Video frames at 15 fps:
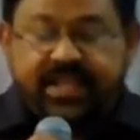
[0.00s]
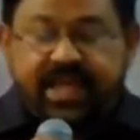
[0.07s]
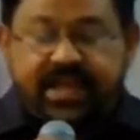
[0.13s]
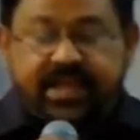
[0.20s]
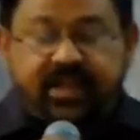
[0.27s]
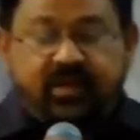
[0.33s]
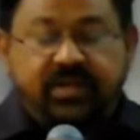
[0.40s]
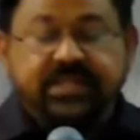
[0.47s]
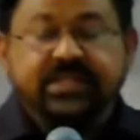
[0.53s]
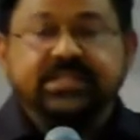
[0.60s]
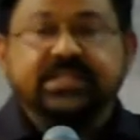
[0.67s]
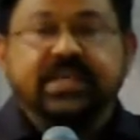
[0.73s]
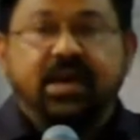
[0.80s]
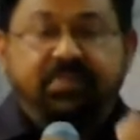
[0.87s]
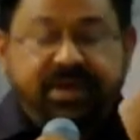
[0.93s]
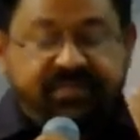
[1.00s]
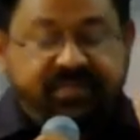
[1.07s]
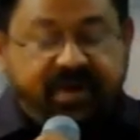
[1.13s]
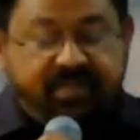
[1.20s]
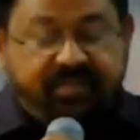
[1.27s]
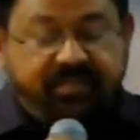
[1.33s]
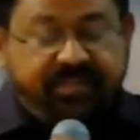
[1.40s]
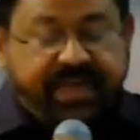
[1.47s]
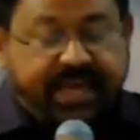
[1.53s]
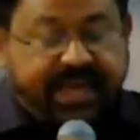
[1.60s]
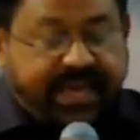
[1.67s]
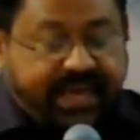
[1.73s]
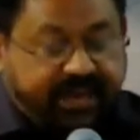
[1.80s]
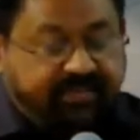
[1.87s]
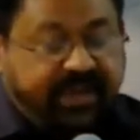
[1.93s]
That you know, it is coming from
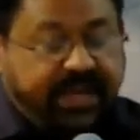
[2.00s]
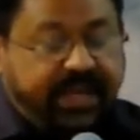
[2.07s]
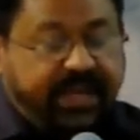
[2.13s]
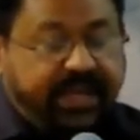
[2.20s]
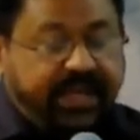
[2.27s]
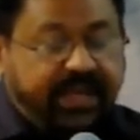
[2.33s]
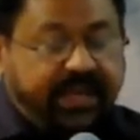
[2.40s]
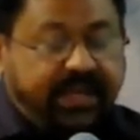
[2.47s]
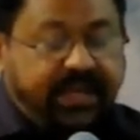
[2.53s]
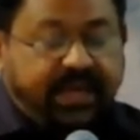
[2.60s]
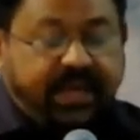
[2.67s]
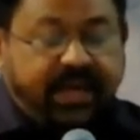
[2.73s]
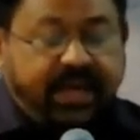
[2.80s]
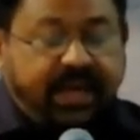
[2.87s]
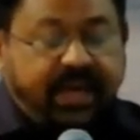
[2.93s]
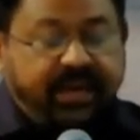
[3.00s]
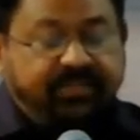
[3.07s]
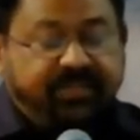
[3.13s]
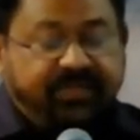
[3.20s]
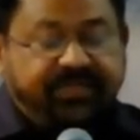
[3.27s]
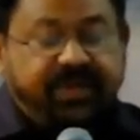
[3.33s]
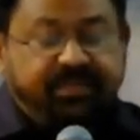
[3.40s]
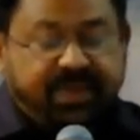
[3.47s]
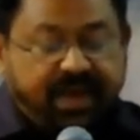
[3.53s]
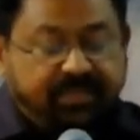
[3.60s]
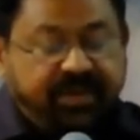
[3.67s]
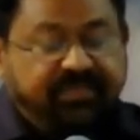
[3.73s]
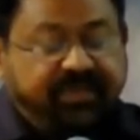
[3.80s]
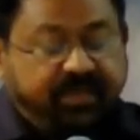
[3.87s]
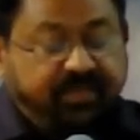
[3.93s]
heavenly uh, from
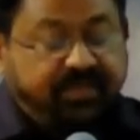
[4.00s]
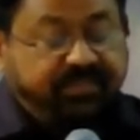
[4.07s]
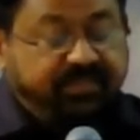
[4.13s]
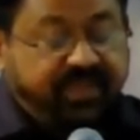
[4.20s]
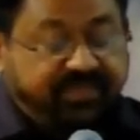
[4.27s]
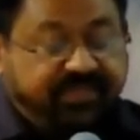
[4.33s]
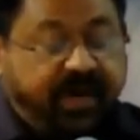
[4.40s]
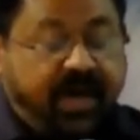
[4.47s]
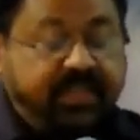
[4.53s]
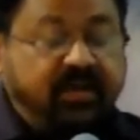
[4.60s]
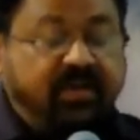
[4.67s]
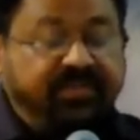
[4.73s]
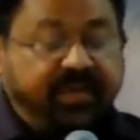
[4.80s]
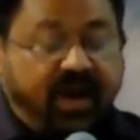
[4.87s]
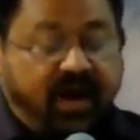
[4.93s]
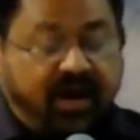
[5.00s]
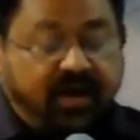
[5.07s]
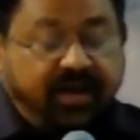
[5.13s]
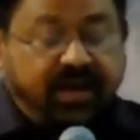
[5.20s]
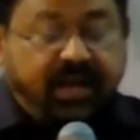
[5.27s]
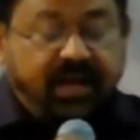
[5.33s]
coming from the Father of God,